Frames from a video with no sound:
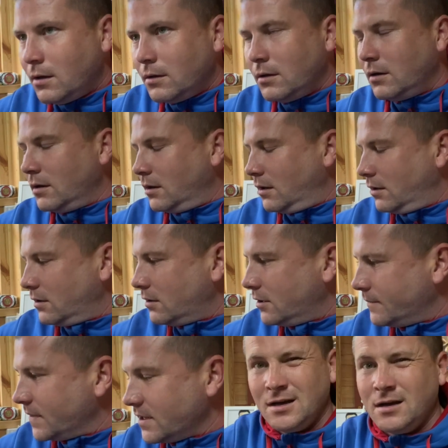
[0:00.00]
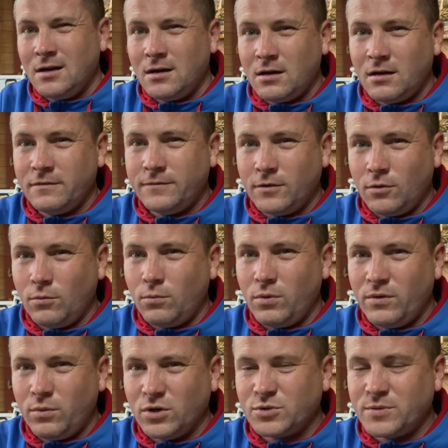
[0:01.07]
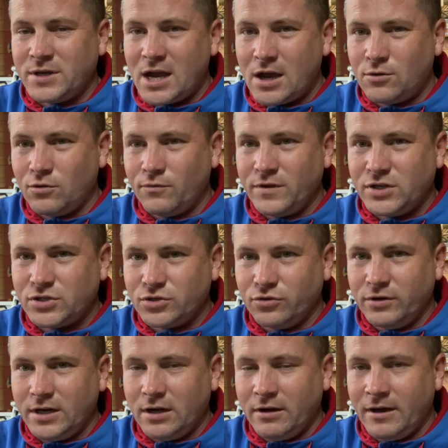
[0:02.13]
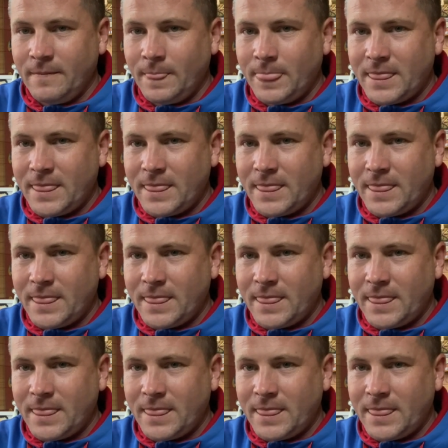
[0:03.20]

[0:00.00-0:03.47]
Oh. And I thought with what's been going on in this storyline